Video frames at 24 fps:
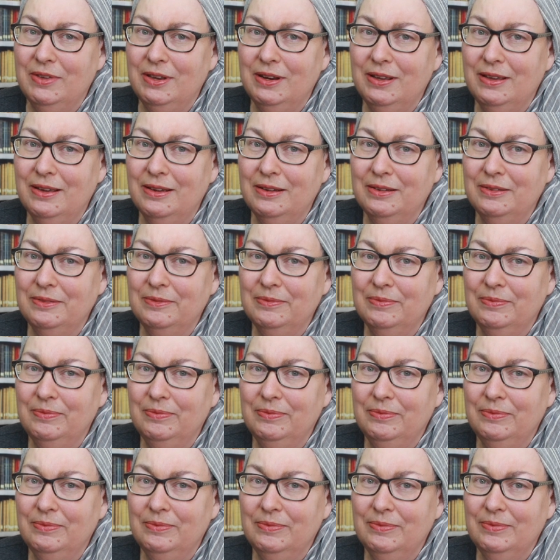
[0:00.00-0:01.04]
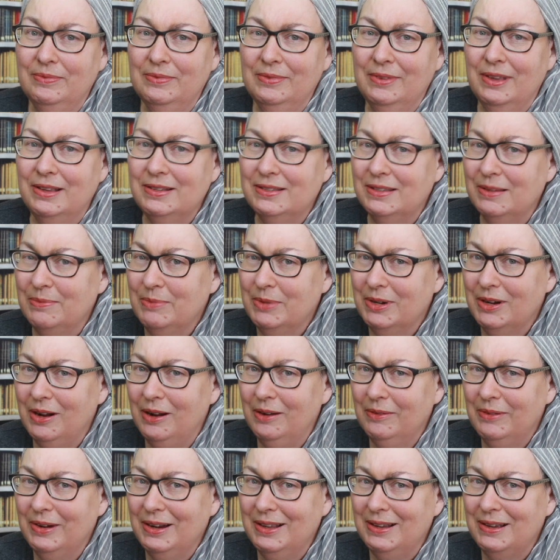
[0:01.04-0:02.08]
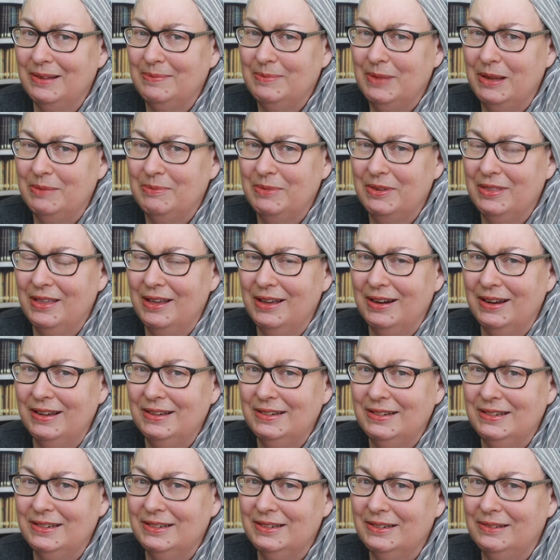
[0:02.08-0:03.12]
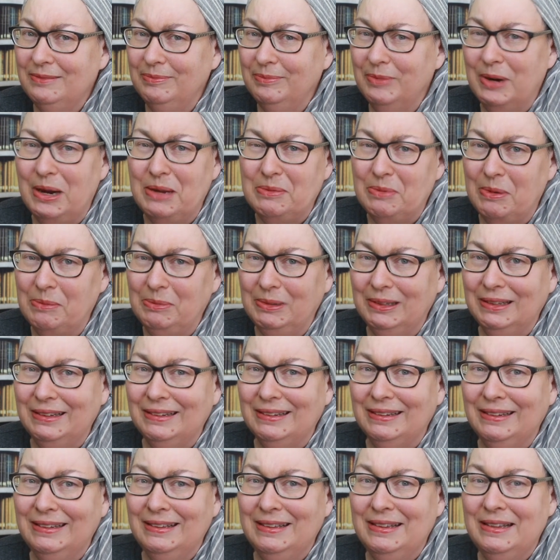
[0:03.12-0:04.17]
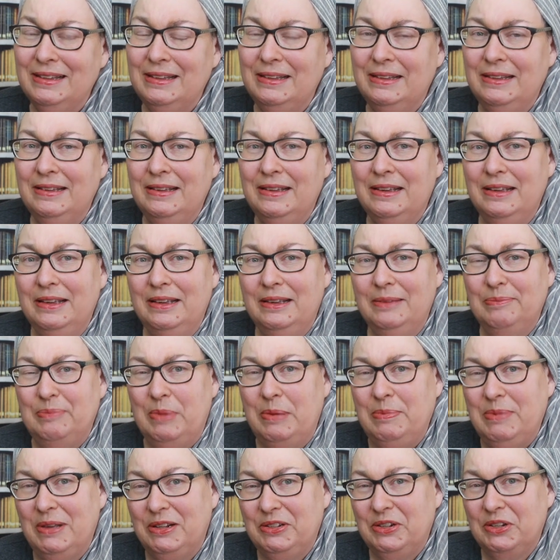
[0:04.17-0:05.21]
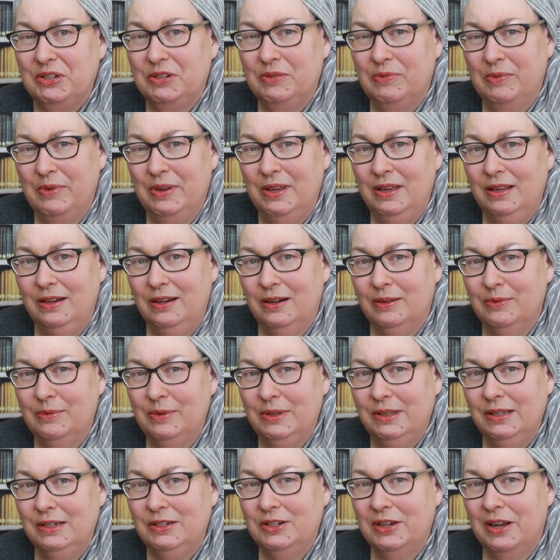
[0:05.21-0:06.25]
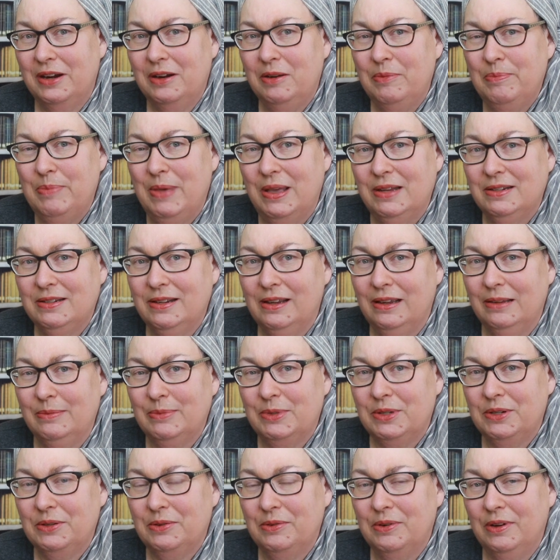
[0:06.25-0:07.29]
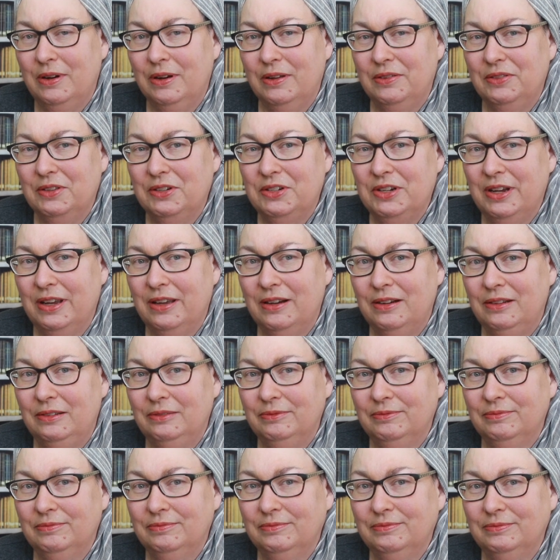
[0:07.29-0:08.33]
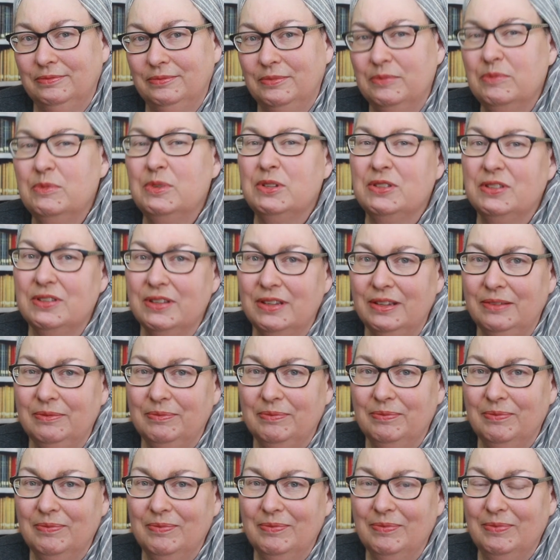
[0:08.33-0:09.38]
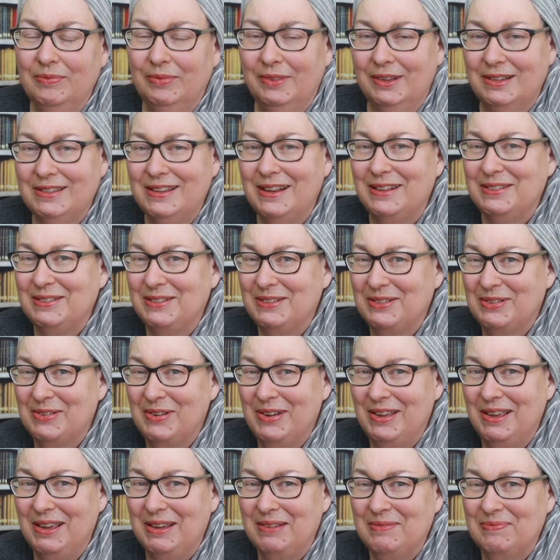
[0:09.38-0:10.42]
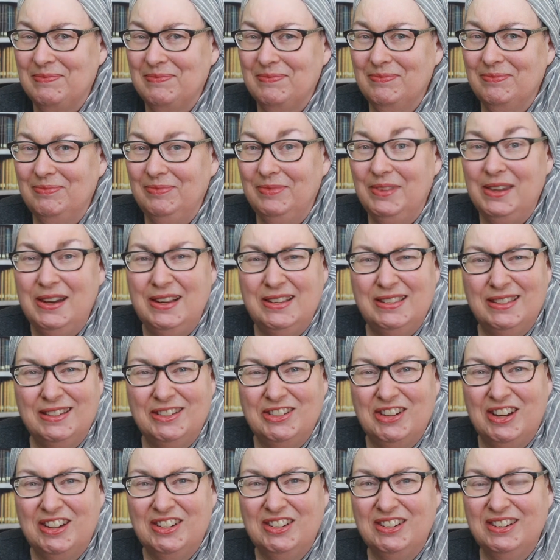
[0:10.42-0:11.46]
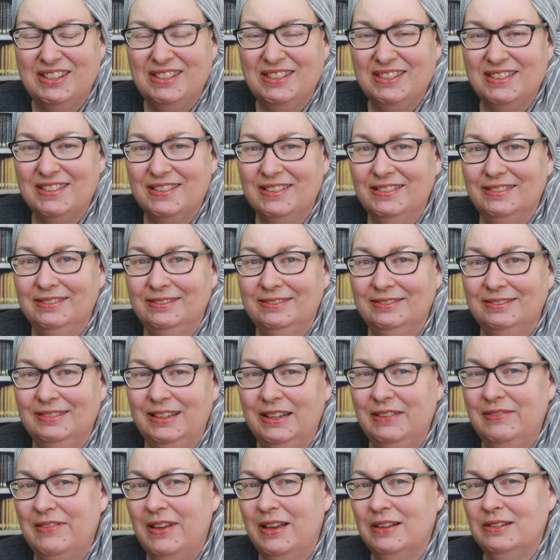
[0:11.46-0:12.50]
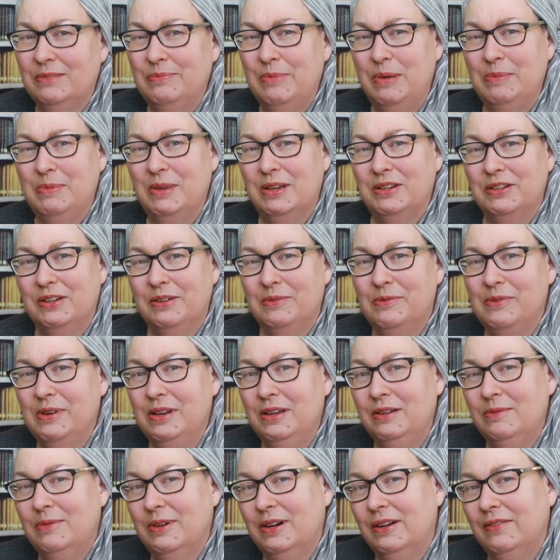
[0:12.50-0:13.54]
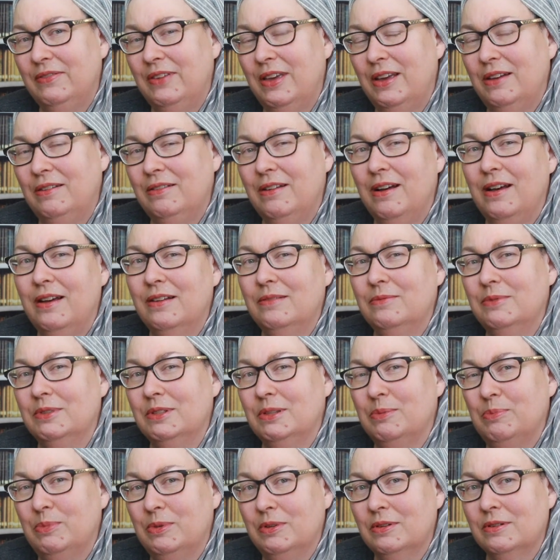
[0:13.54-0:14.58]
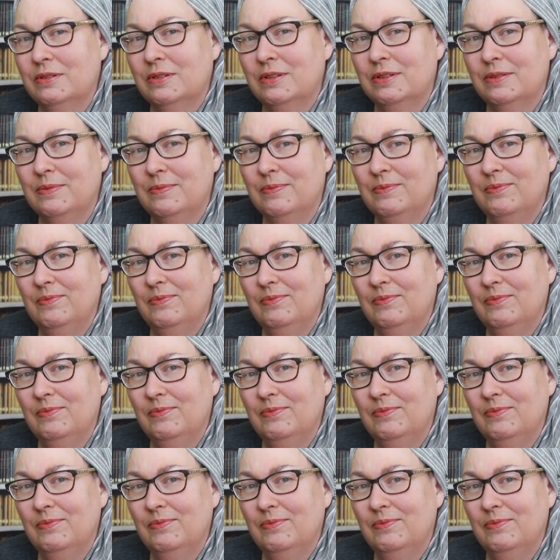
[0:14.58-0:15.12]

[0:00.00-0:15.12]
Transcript: video. Has someone already come up with that idea? Probably. Maybe I'll just read a really gentle bedtime story on the channel. We'll see. Sounds intriguing. Any suggestions? In fact, maybe I should read one of Gail Godwin's books.